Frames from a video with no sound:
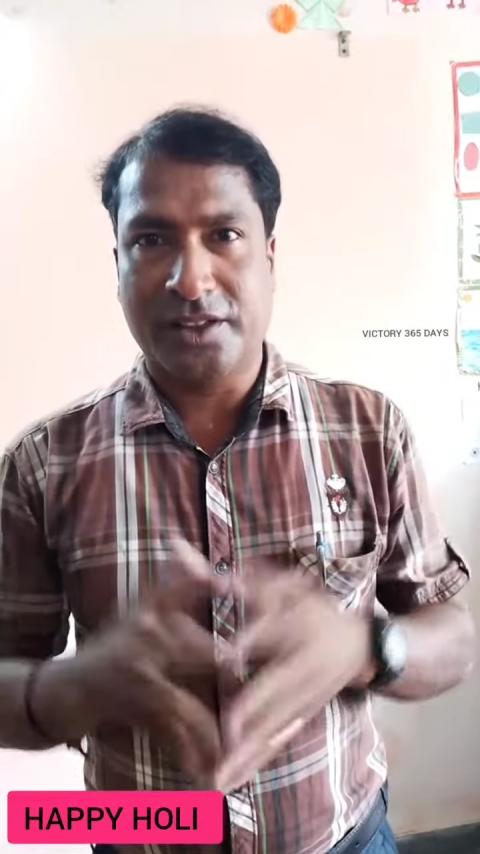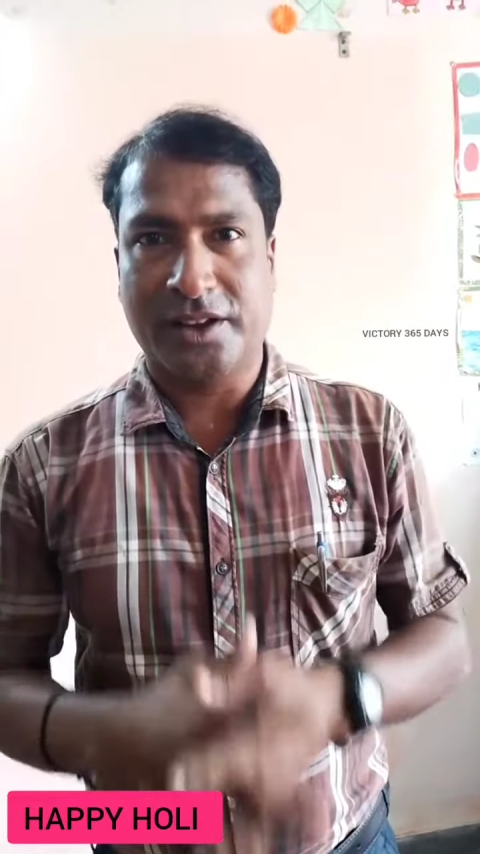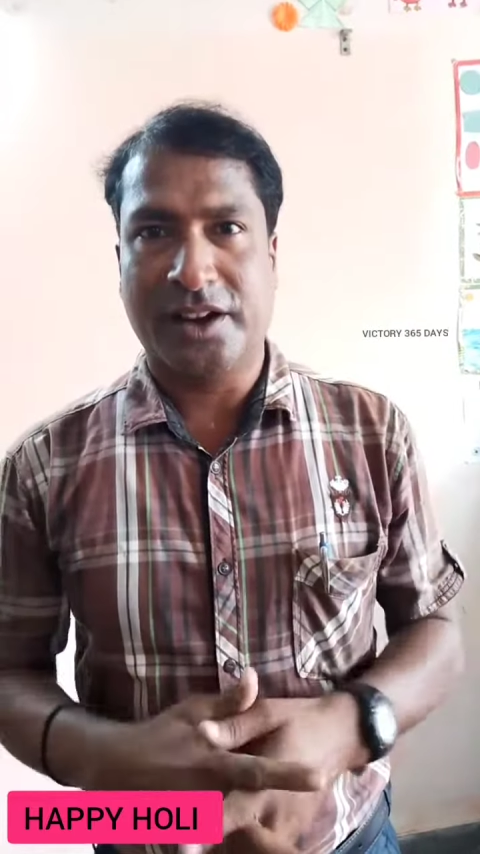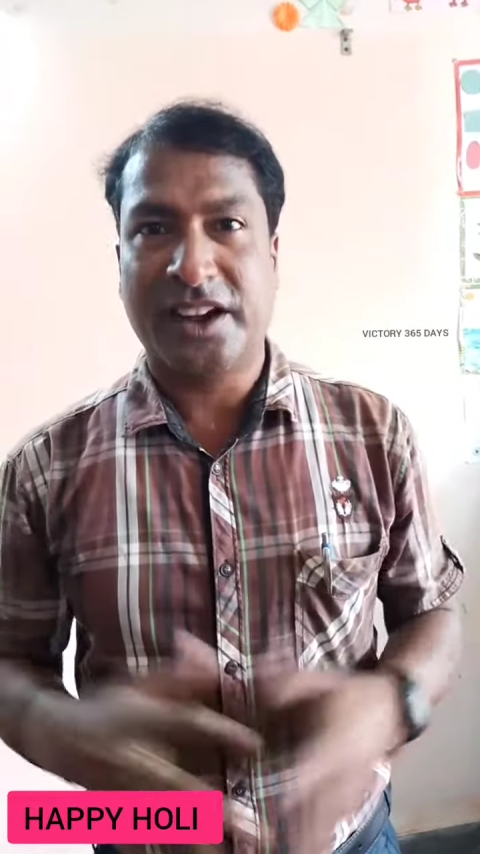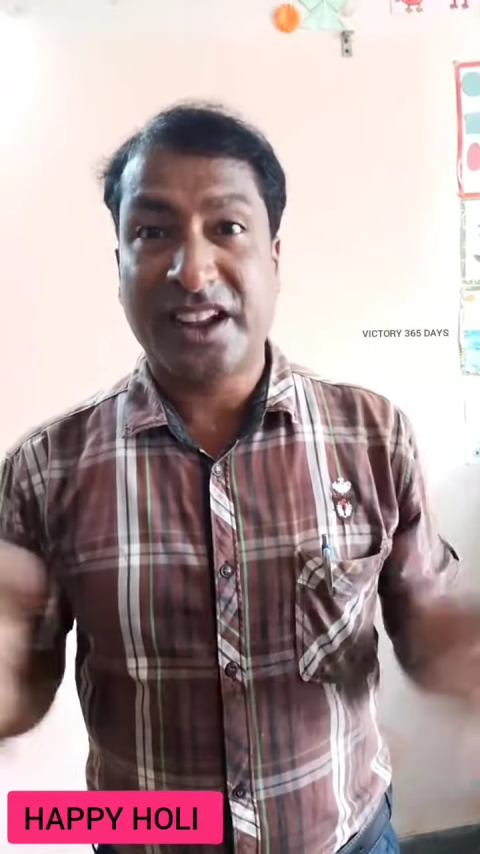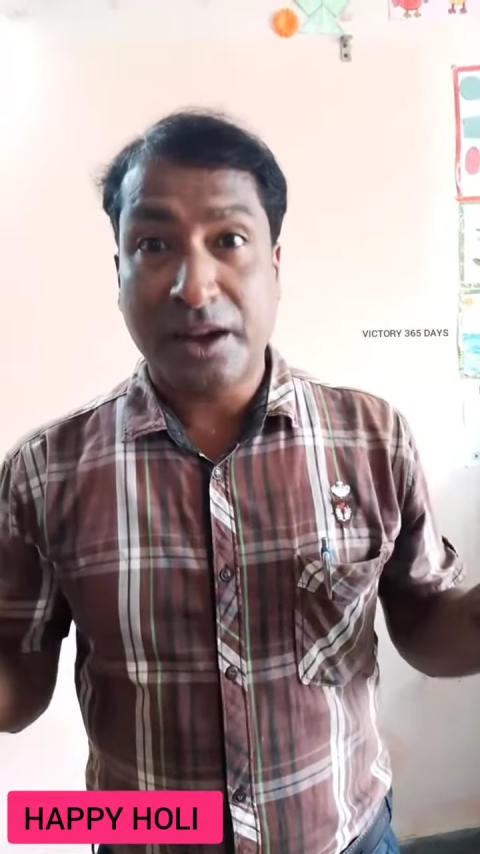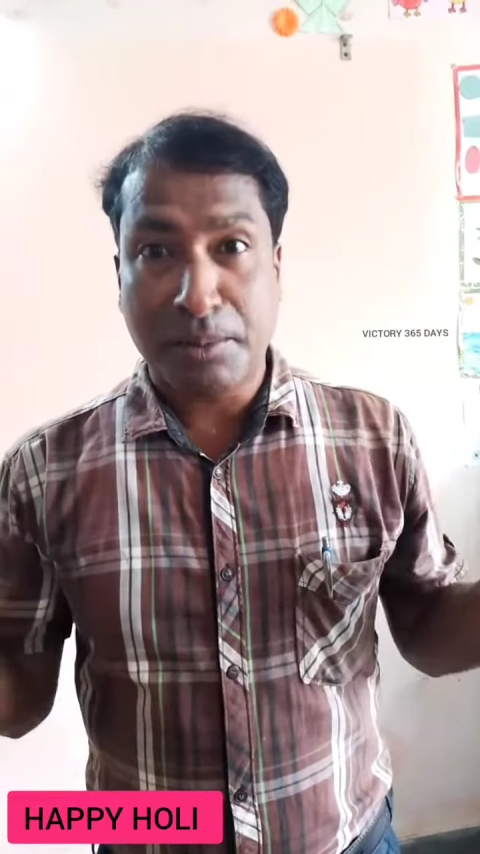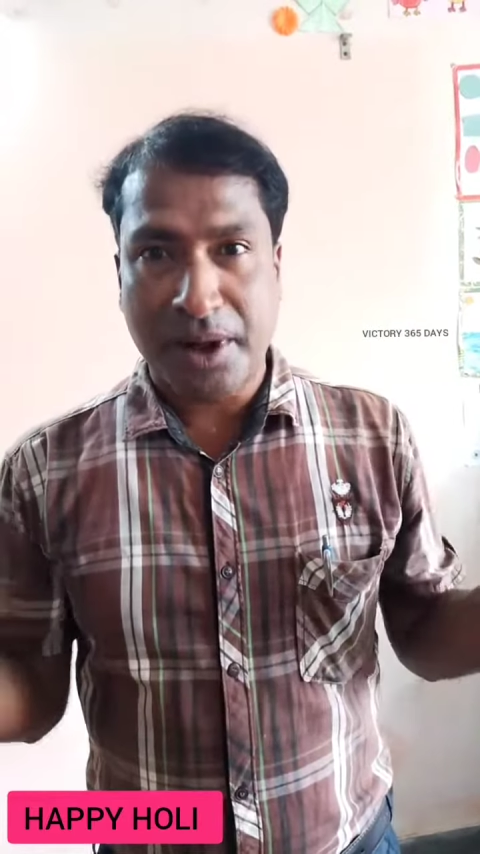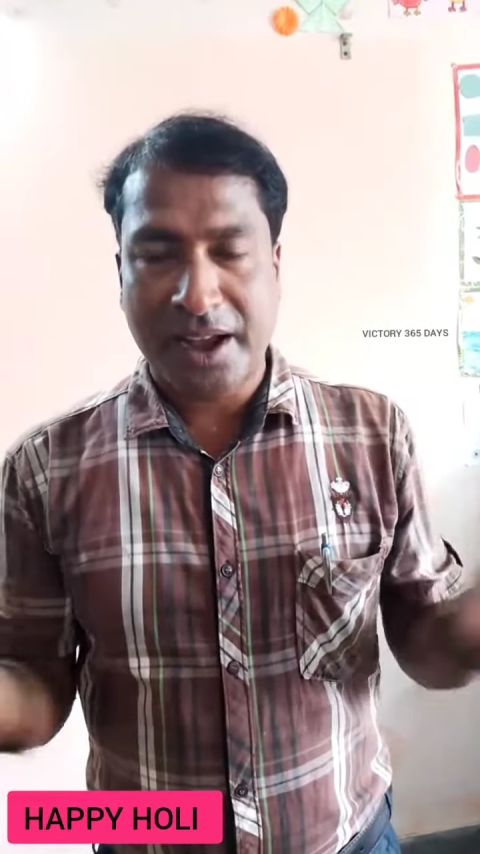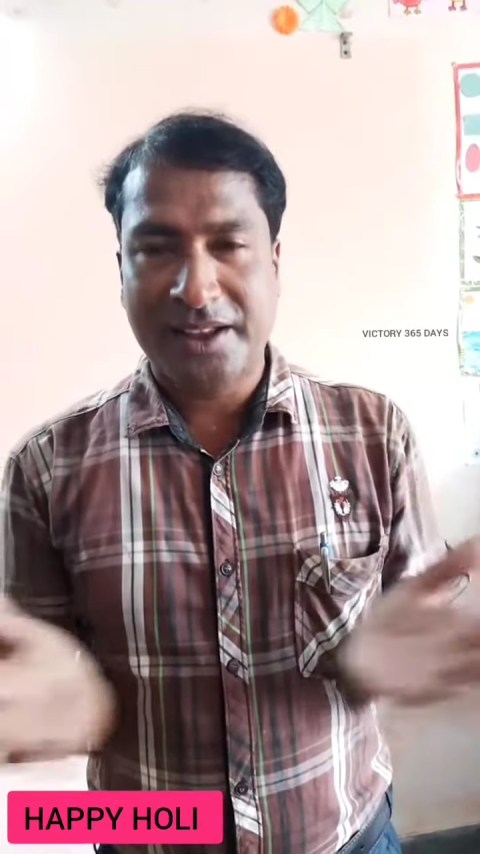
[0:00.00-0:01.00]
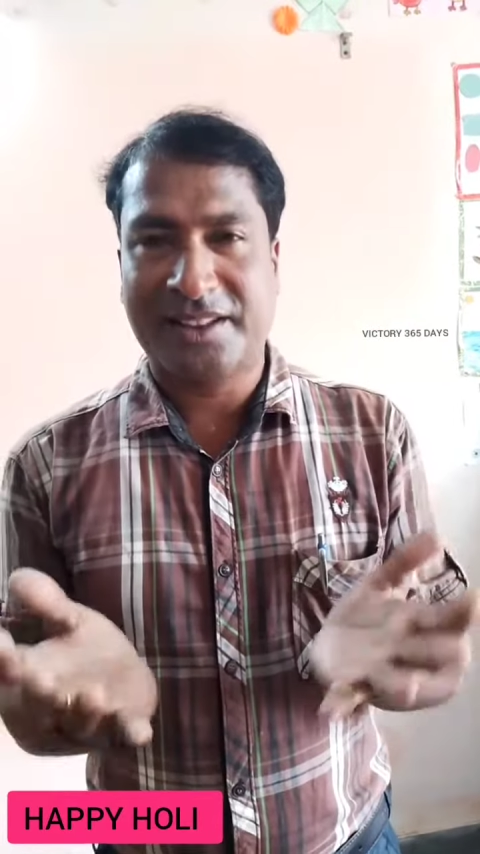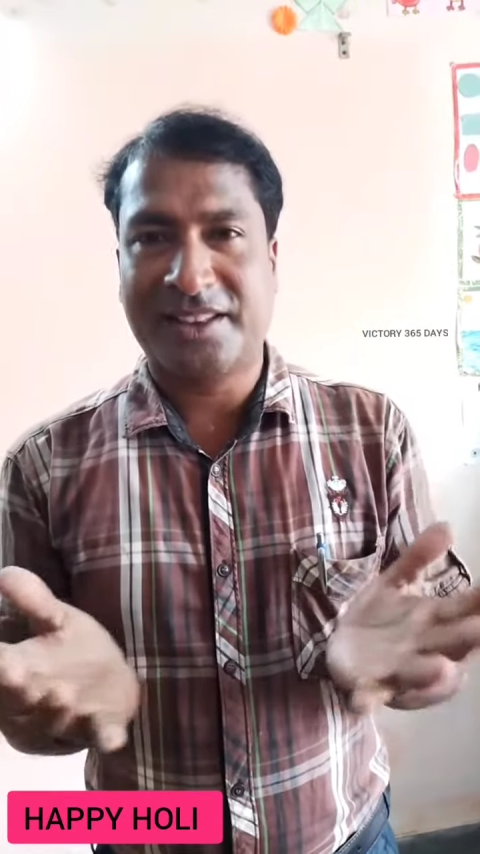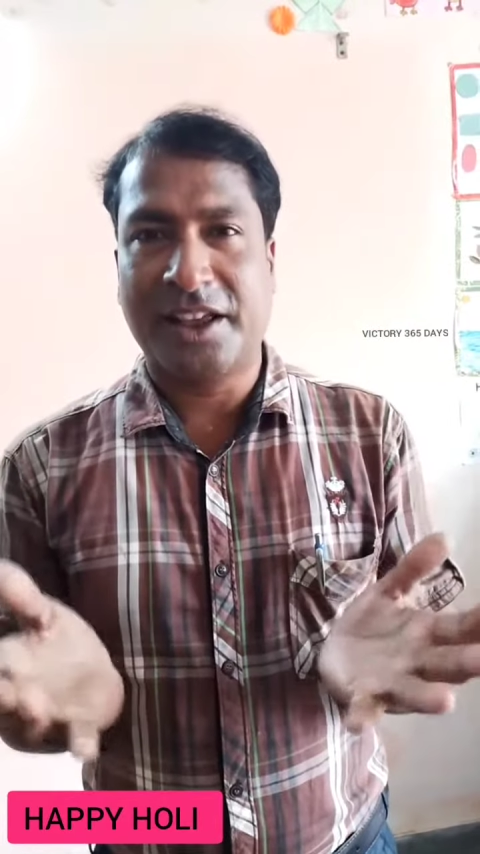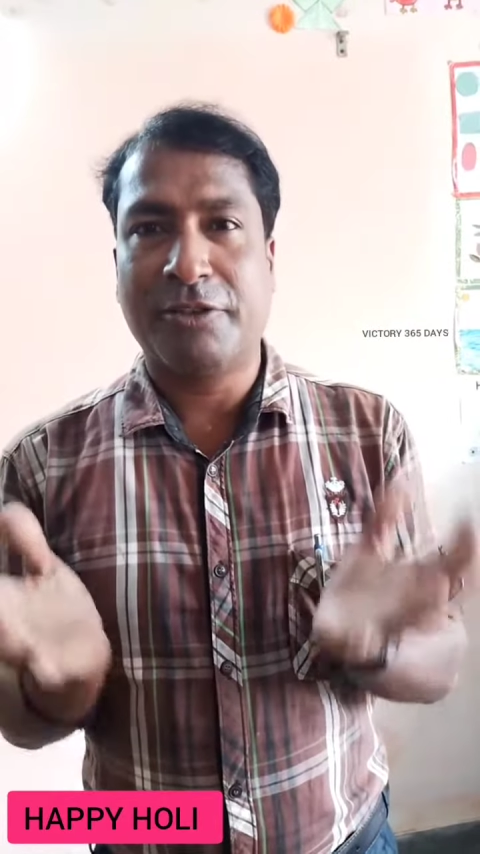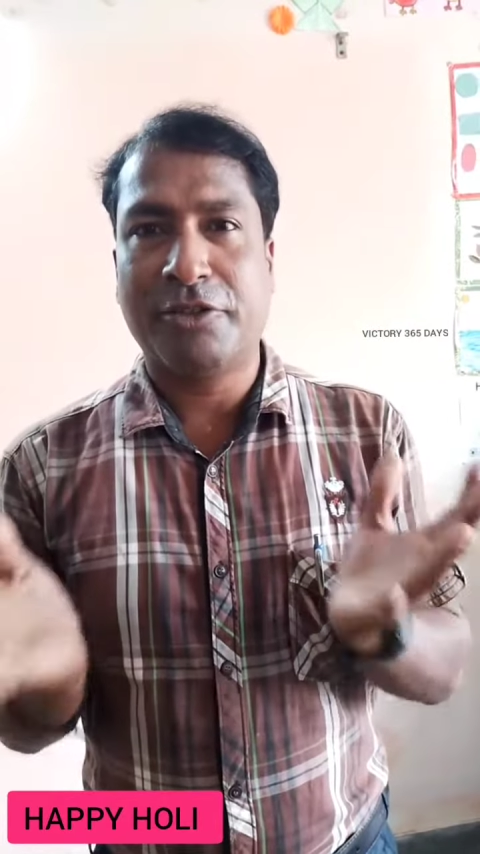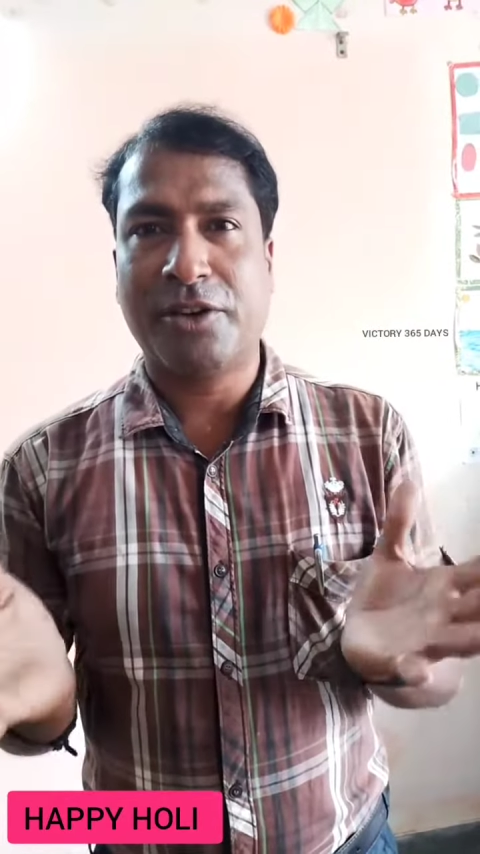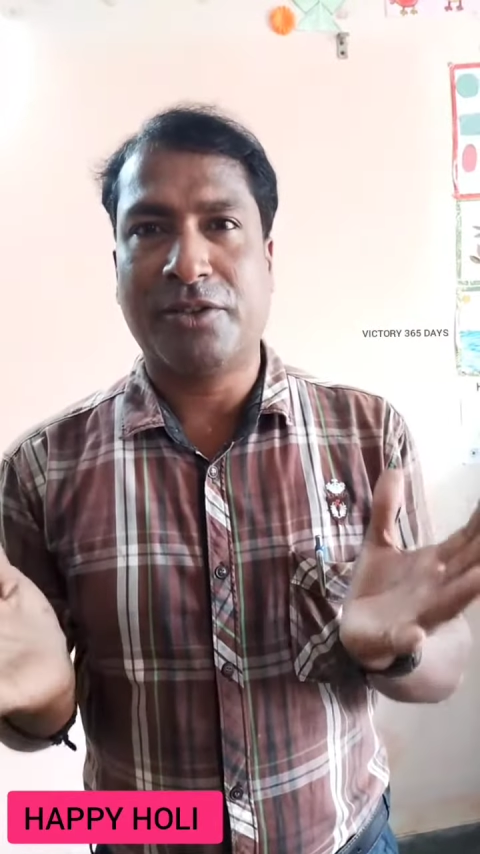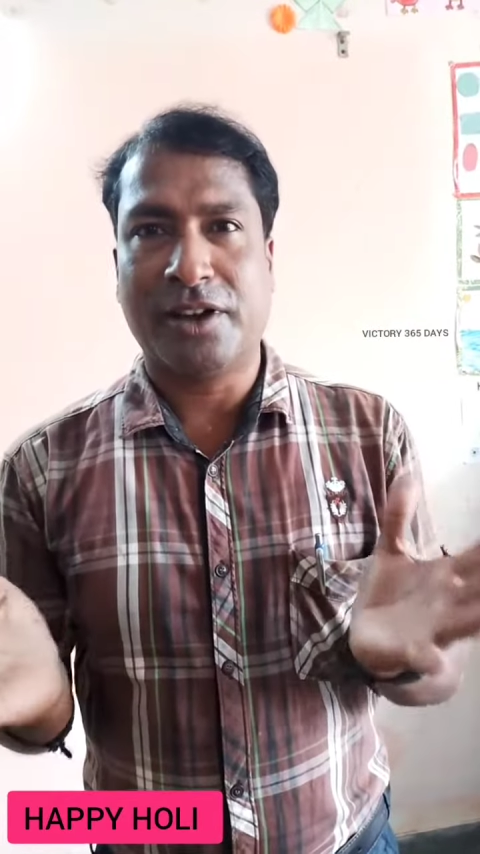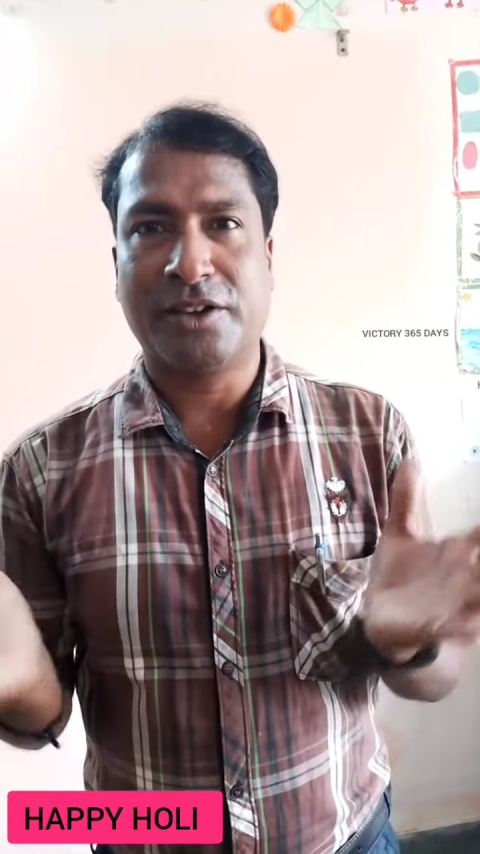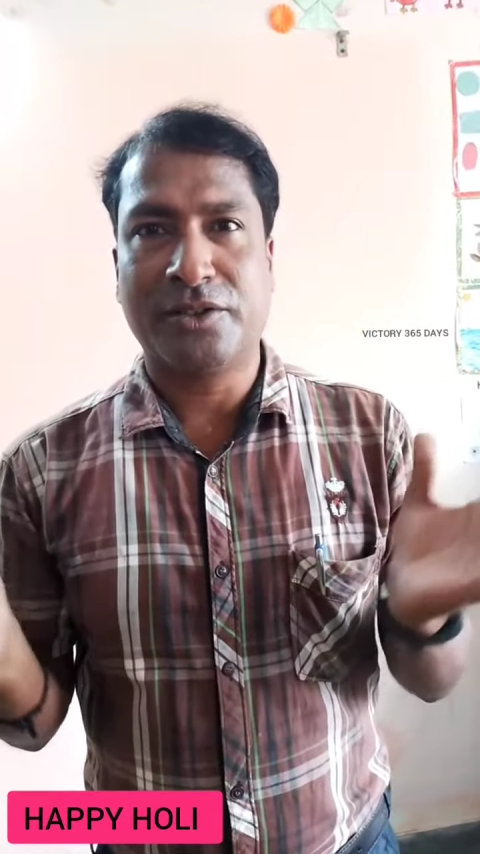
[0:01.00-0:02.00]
It combines everyone